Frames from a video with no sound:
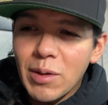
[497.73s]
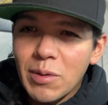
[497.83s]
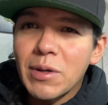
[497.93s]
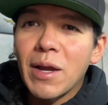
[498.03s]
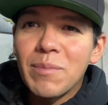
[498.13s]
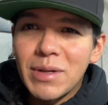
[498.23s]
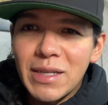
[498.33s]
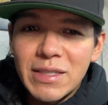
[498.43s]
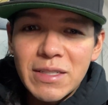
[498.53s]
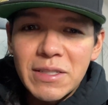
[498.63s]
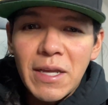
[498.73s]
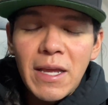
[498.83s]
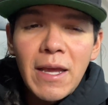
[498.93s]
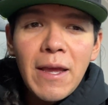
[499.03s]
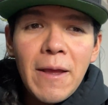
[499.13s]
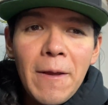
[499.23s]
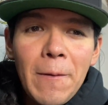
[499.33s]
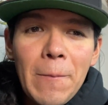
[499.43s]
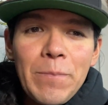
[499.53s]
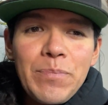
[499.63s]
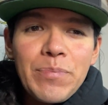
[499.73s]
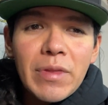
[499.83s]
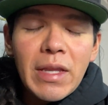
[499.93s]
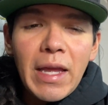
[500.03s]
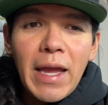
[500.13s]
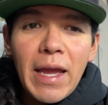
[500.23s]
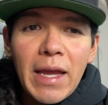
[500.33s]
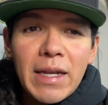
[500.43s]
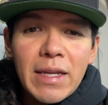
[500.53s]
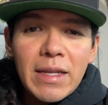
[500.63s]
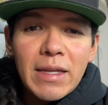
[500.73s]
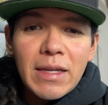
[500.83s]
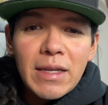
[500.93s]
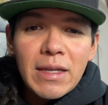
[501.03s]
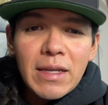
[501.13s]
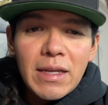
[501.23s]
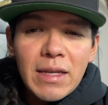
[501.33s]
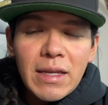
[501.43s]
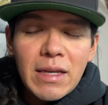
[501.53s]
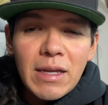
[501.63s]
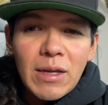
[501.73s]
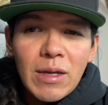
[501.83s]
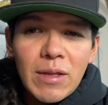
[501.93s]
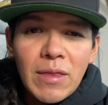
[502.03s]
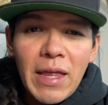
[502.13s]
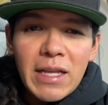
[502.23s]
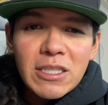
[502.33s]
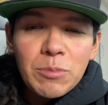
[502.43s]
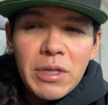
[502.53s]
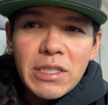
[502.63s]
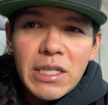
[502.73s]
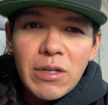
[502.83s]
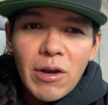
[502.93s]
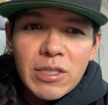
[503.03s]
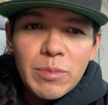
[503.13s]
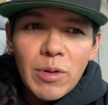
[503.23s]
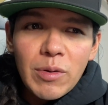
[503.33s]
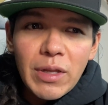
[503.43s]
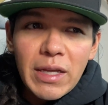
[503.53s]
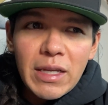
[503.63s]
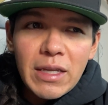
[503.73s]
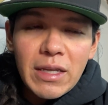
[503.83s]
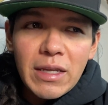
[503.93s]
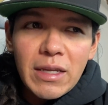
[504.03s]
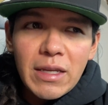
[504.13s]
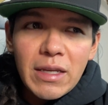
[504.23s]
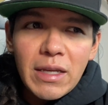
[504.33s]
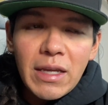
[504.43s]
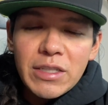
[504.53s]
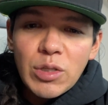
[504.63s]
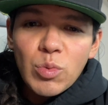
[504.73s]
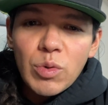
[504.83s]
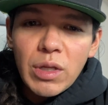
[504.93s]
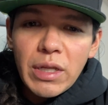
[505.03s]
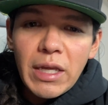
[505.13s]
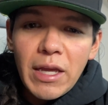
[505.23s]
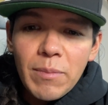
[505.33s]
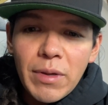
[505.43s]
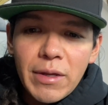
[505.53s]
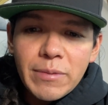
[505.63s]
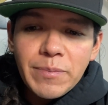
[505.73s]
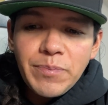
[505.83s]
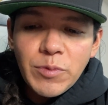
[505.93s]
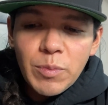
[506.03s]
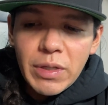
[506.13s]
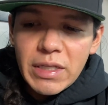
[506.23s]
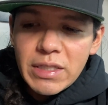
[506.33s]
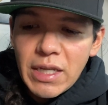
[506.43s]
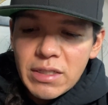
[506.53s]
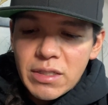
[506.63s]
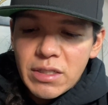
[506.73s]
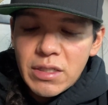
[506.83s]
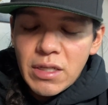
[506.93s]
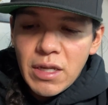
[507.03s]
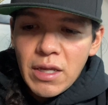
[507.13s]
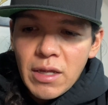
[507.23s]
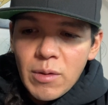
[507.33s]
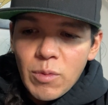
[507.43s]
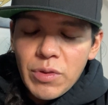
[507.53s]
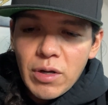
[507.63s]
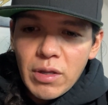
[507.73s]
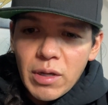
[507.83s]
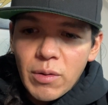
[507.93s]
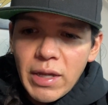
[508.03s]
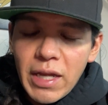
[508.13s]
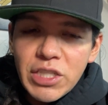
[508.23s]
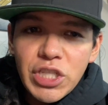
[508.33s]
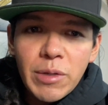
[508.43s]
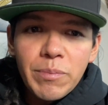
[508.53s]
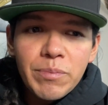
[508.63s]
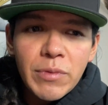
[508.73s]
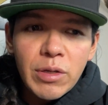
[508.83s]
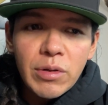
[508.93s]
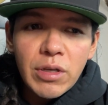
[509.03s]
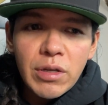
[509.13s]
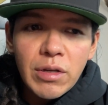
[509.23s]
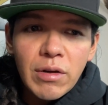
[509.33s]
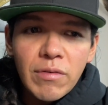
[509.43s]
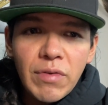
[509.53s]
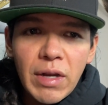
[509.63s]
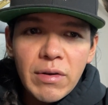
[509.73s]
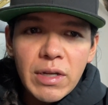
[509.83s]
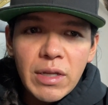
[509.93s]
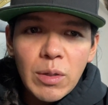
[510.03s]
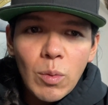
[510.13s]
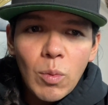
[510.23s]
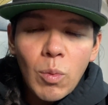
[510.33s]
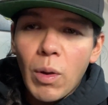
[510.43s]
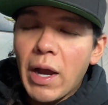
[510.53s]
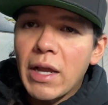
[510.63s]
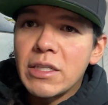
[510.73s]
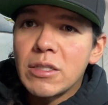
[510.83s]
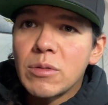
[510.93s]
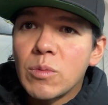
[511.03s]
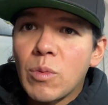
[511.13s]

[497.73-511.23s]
companies, and that speech he talks about, like, it just really hit me when he says, when they're like, okay, Jim, you're a very wise